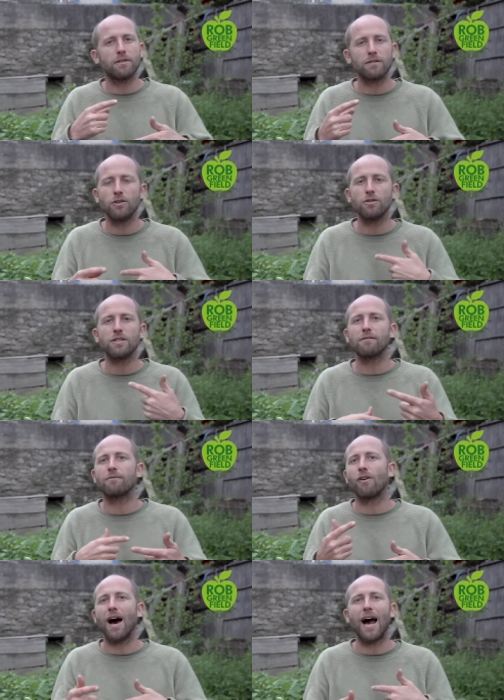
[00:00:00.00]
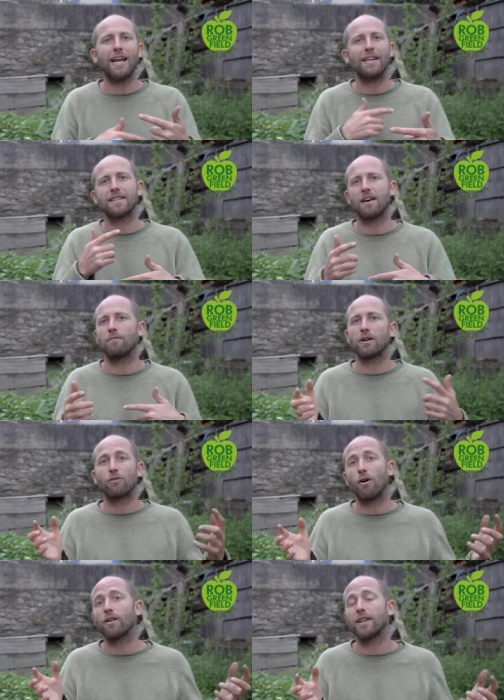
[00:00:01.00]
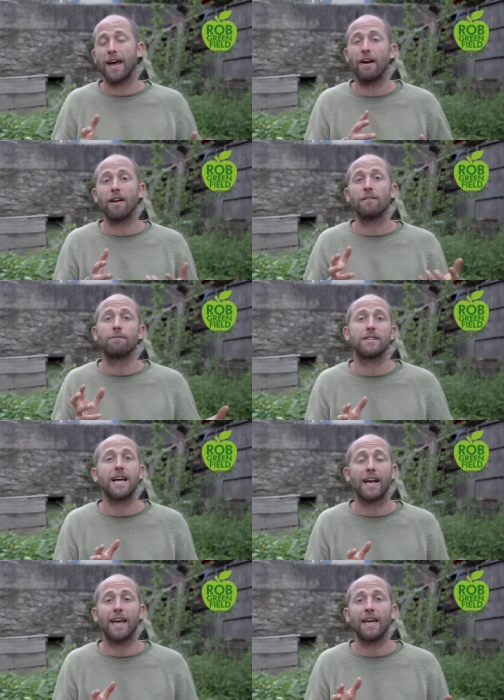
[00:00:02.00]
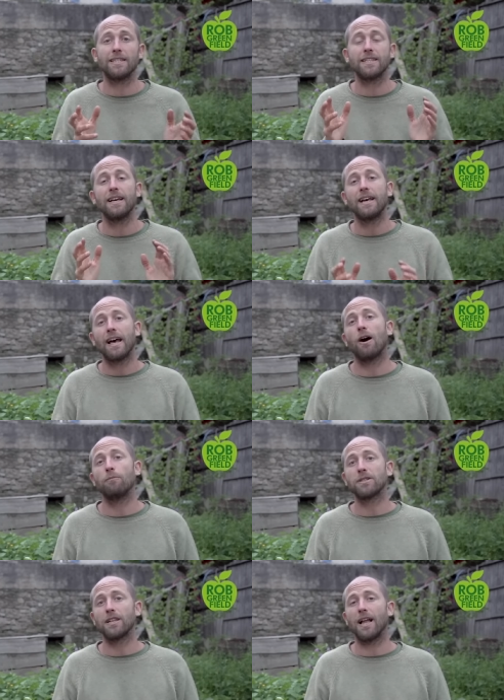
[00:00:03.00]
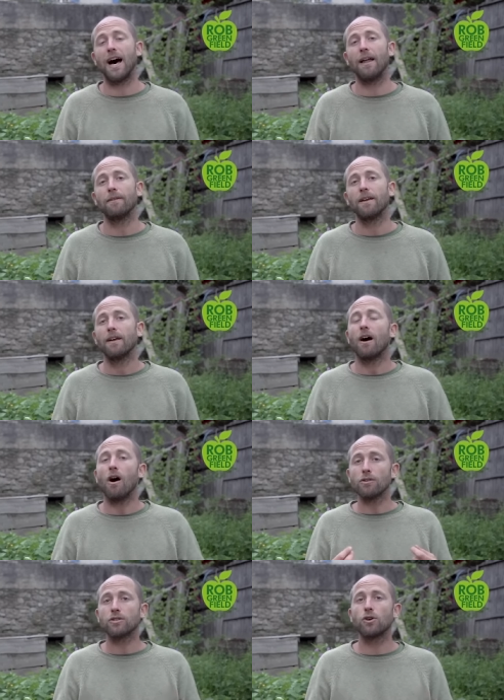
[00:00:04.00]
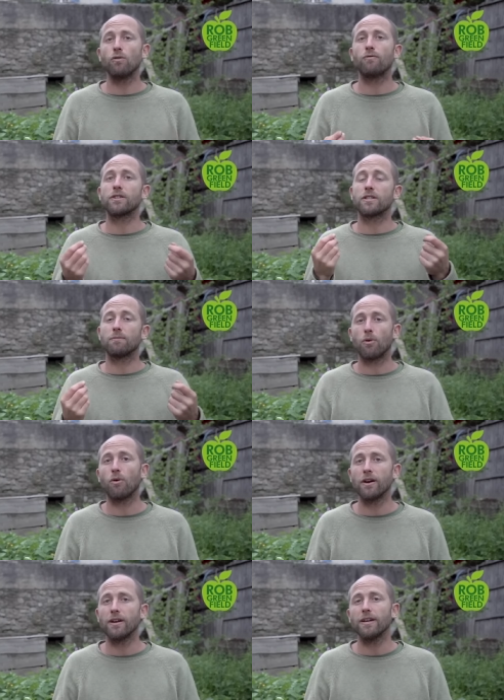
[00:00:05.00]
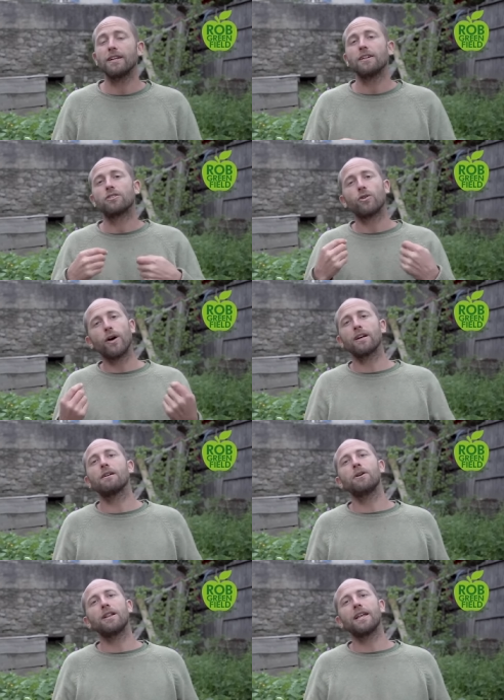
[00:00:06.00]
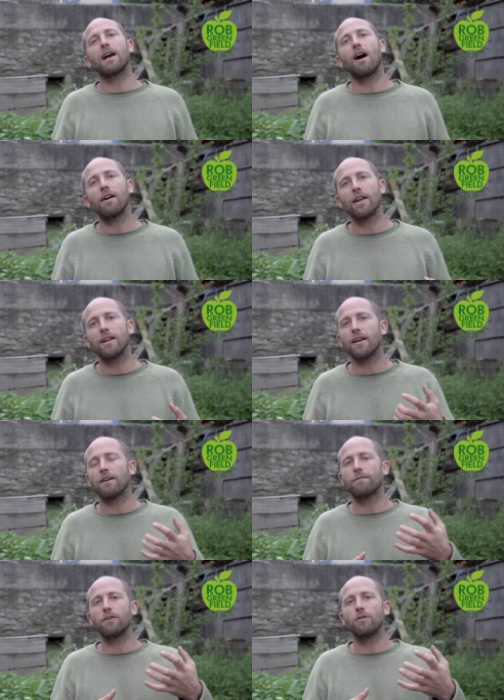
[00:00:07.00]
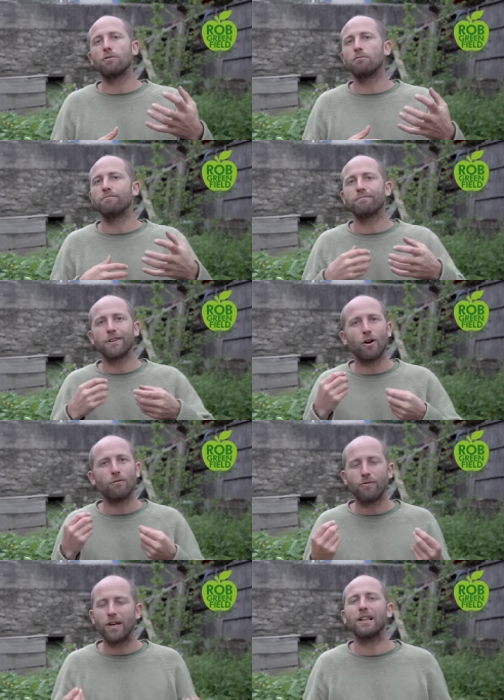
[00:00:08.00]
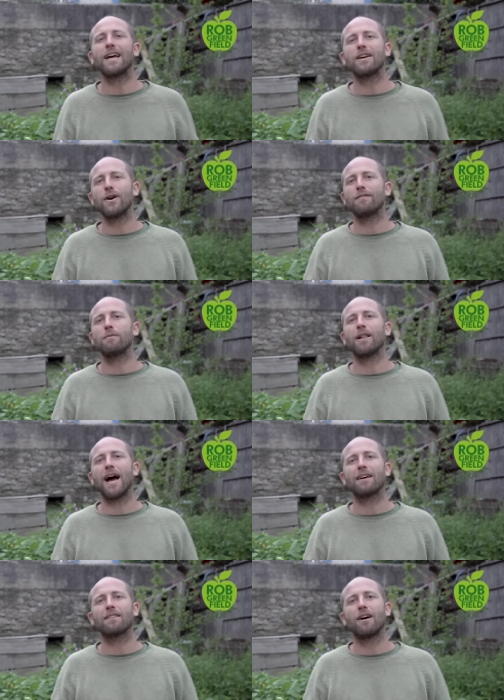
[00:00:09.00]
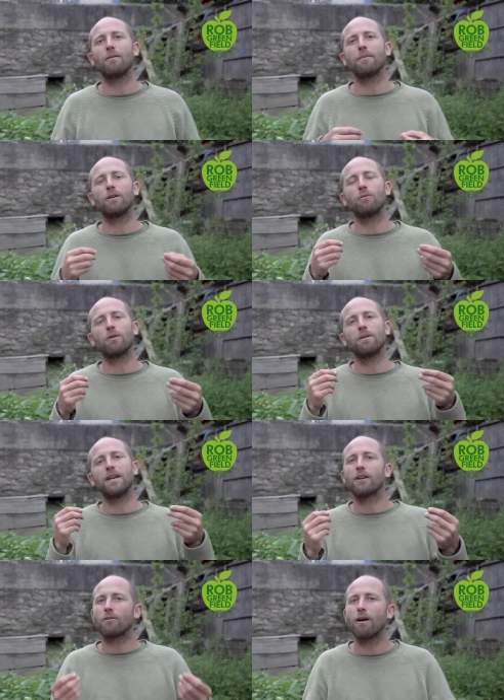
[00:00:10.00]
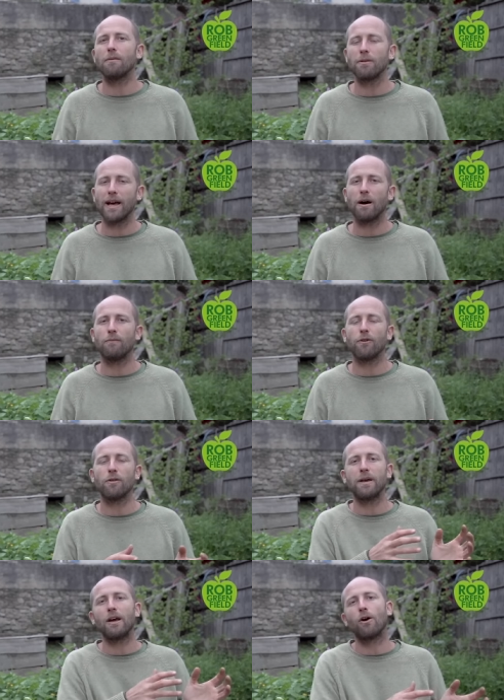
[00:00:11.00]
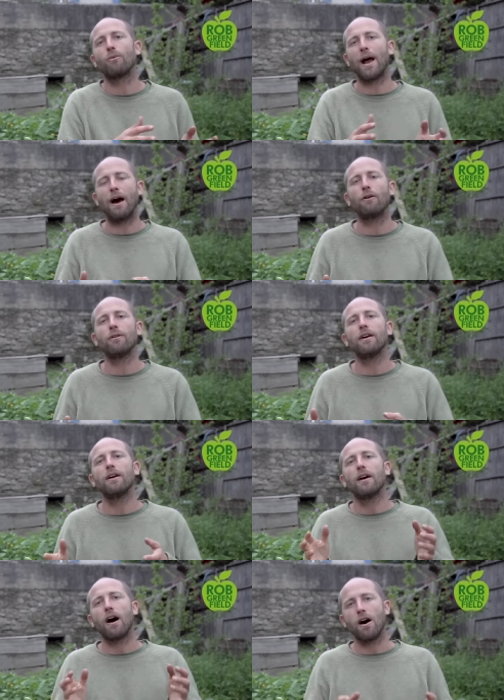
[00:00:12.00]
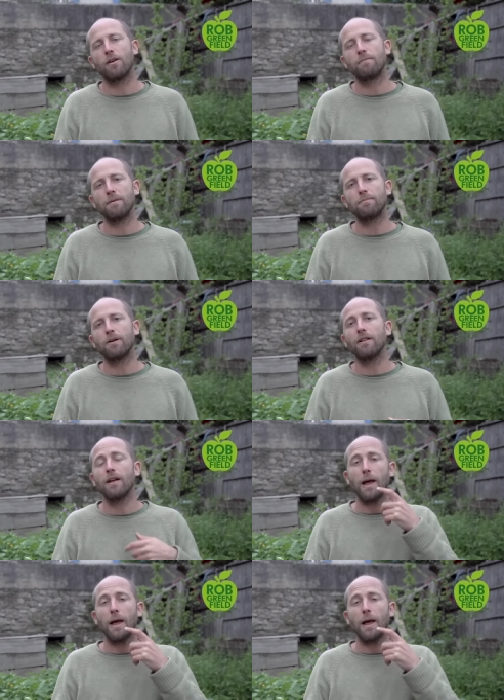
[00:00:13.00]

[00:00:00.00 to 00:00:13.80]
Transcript: using varieties that have been grown in the area for decades helps a lot. Also, for support, join a community garden if you, you know, feel like you have a black thumb. It would be incredibly helpful to be around other people.